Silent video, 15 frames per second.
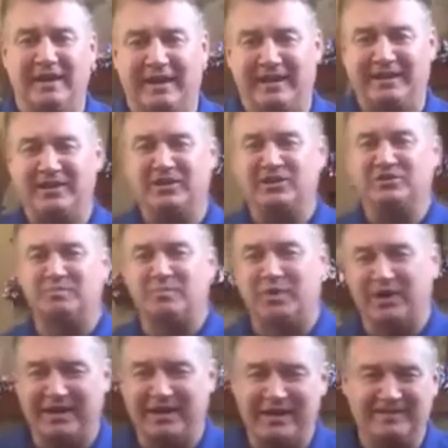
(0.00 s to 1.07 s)
And here's
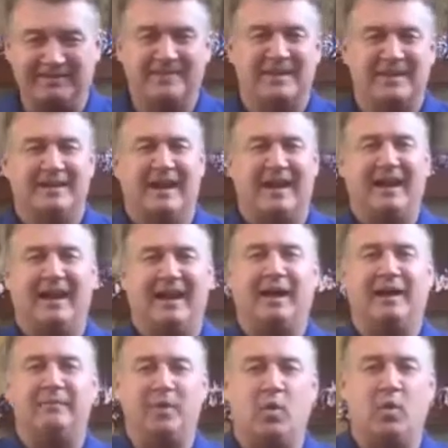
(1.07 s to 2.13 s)
Bree.
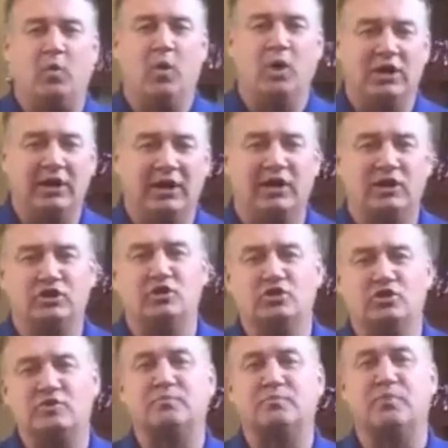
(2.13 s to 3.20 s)
But we're going to do
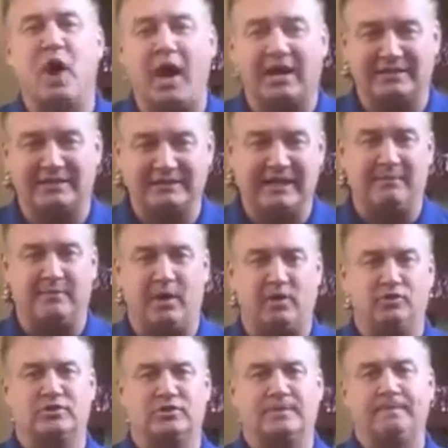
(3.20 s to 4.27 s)
some product
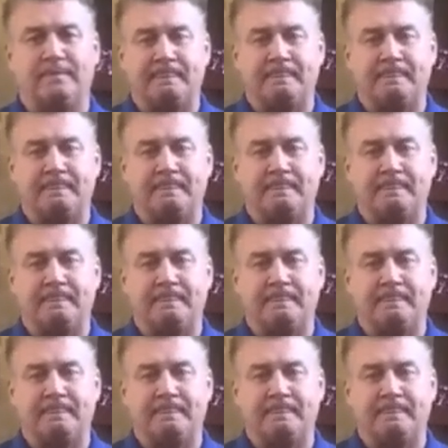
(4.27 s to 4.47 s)
demos.